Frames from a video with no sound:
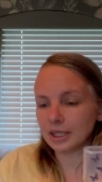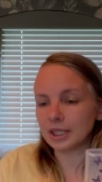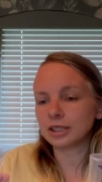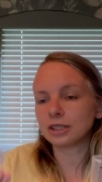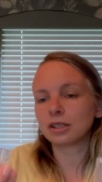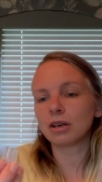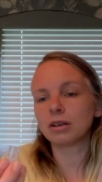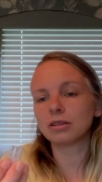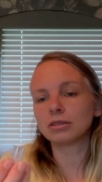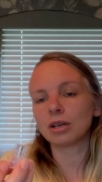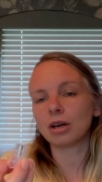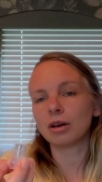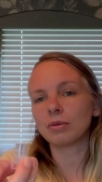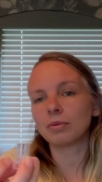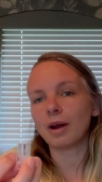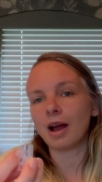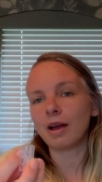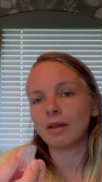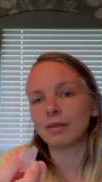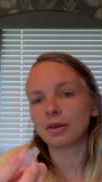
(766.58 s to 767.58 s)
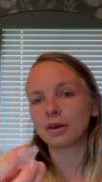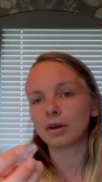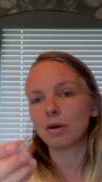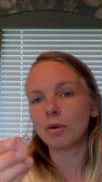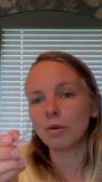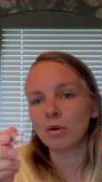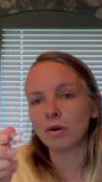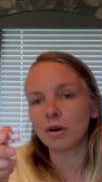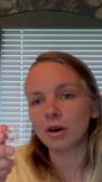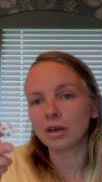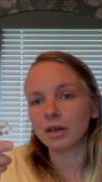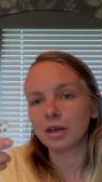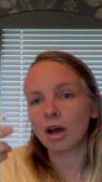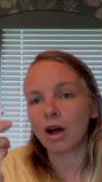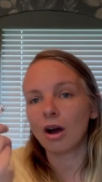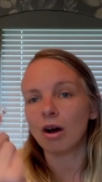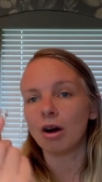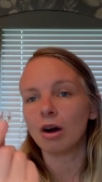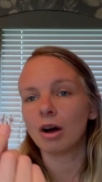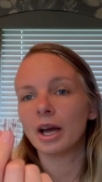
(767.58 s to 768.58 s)
this goes around the cord
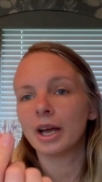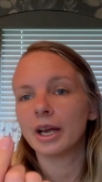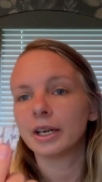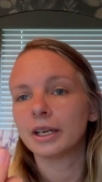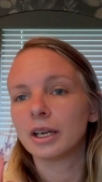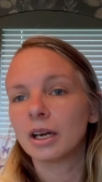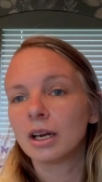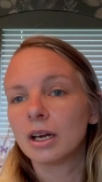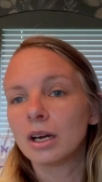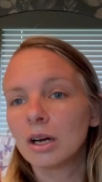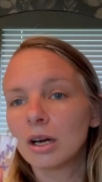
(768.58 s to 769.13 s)
on,